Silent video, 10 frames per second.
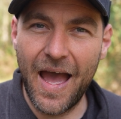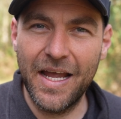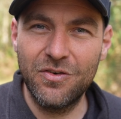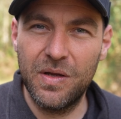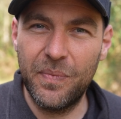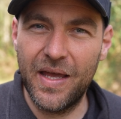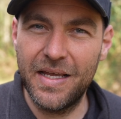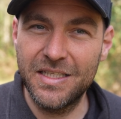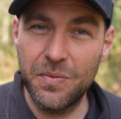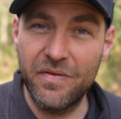angry
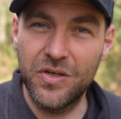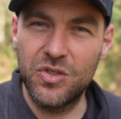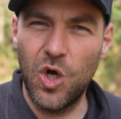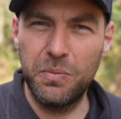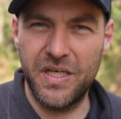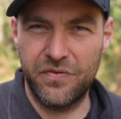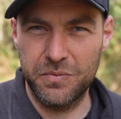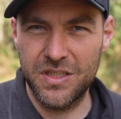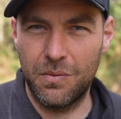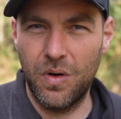bees that we've adopted from
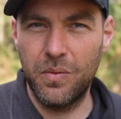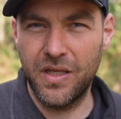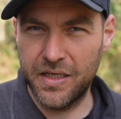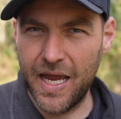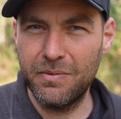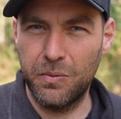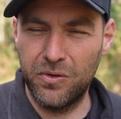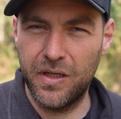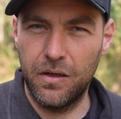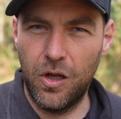someone where they'd kept them
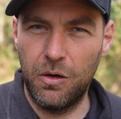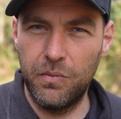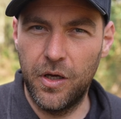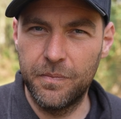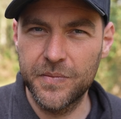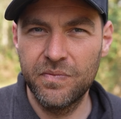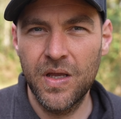on the allotment.